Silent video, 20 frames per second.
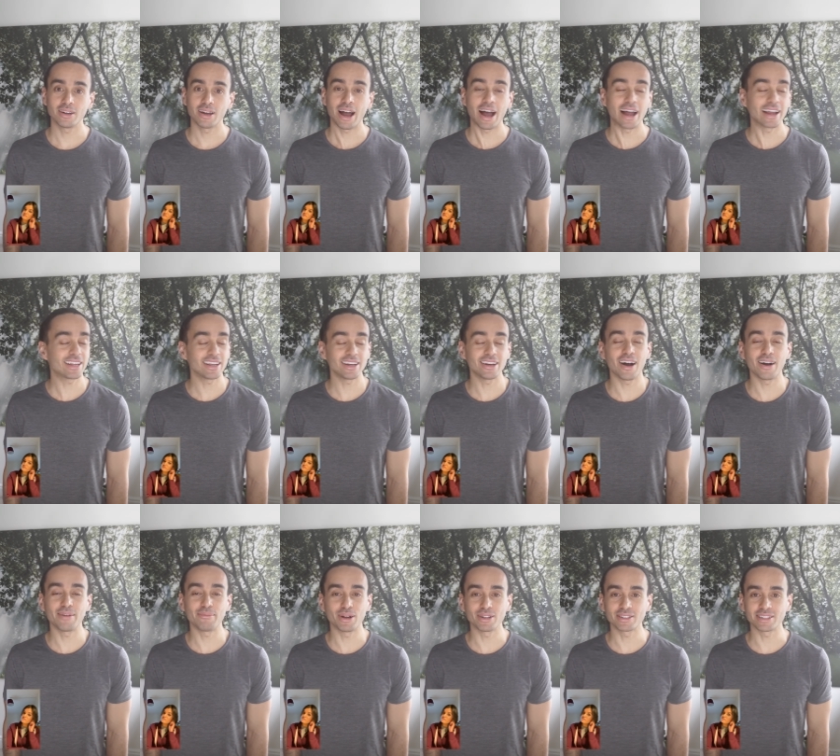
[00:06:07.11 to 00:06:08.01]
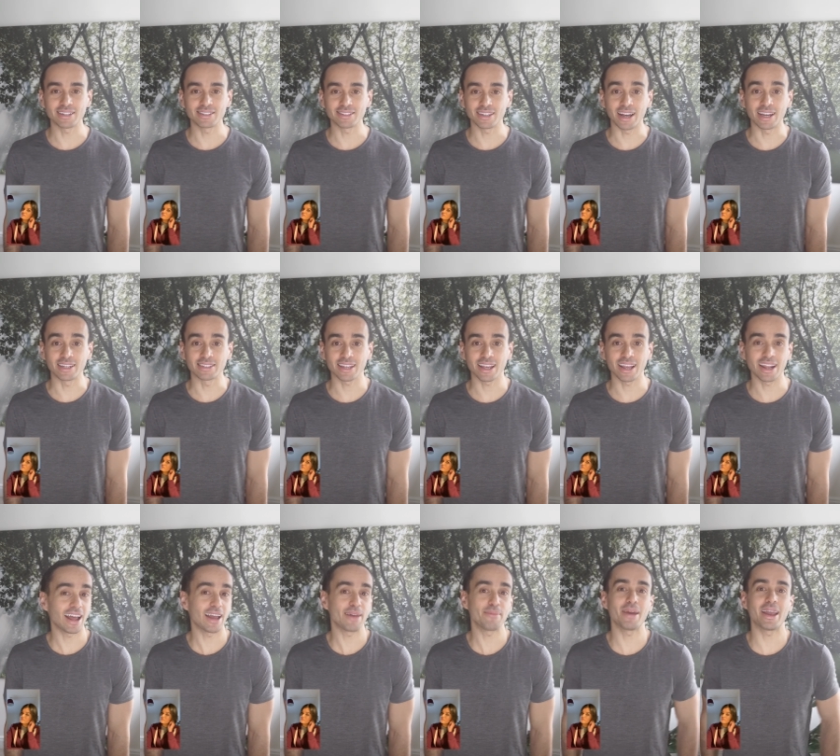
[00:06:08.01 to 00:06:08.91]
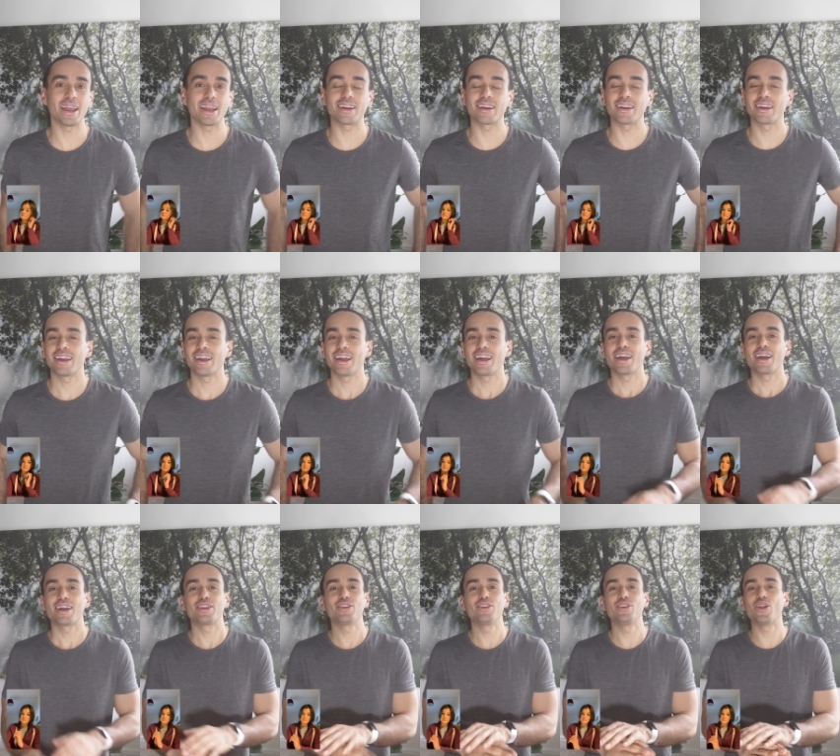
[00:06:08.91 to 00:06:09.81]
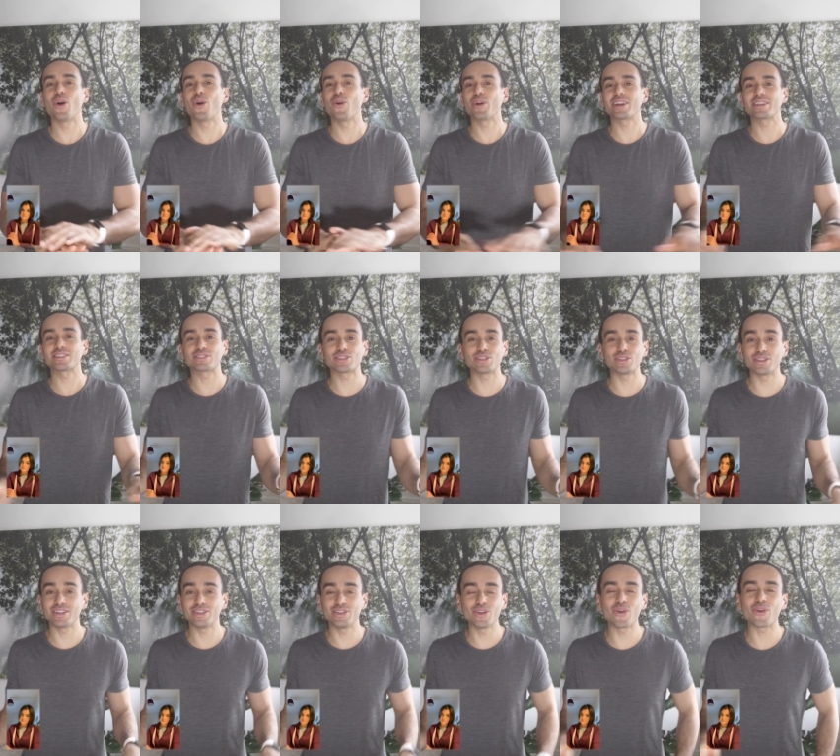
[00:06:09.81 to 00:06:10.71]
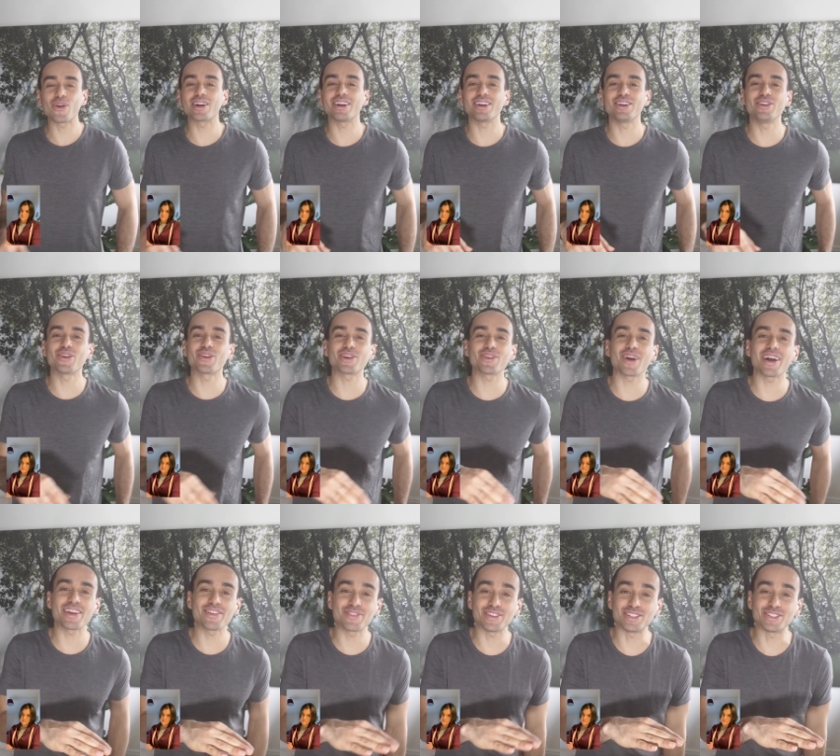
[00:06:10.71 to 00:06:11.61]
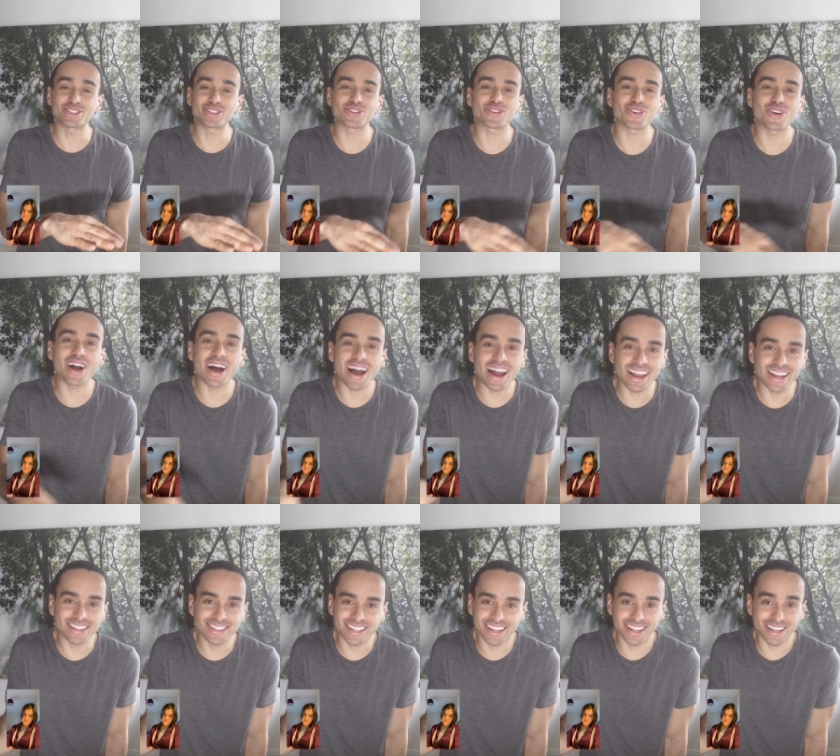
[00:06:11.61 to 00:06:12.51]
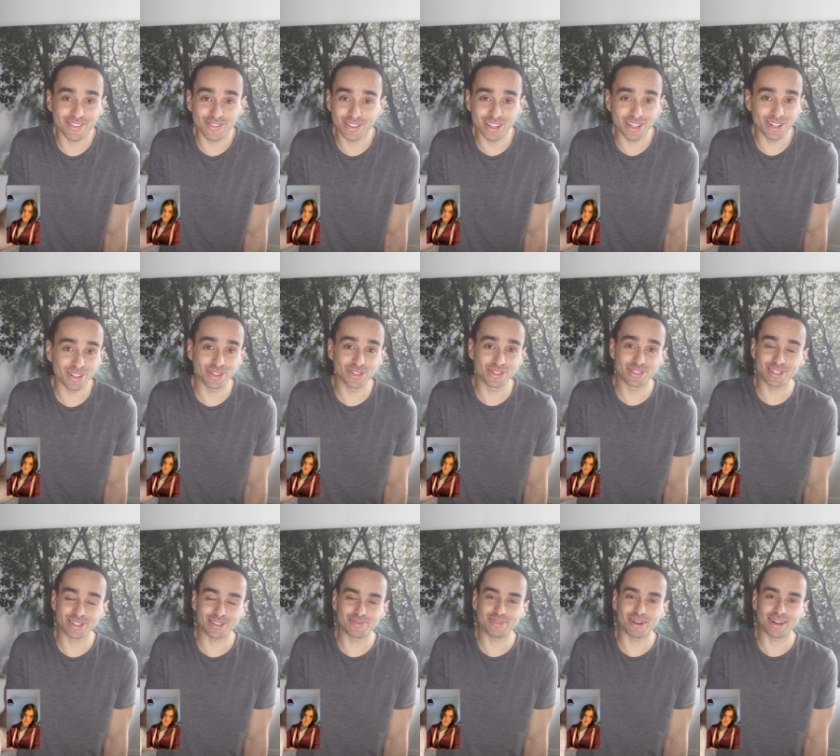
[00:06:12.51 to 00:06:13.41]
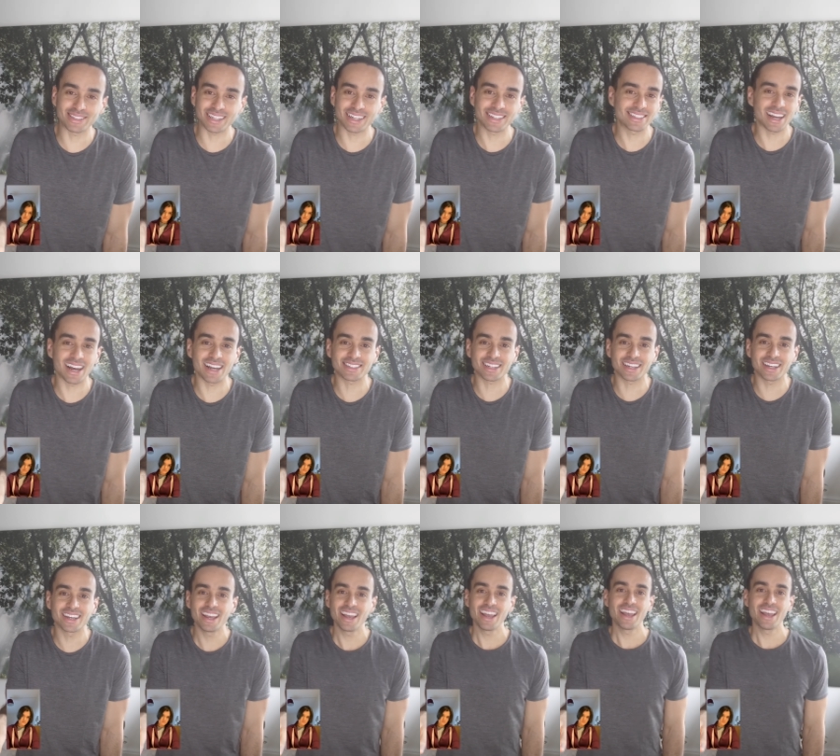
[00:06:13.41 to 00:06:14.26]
I cannot multitask, and I make no excuse, nor do I even try to give the illusion of multitasking.